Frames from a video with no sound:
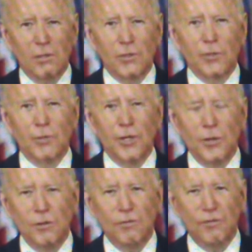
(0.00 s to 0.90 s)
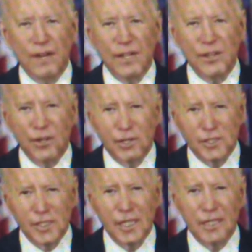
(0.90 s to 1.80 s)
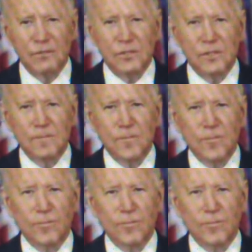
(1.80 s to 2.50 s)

with a renewed faith in ourselves,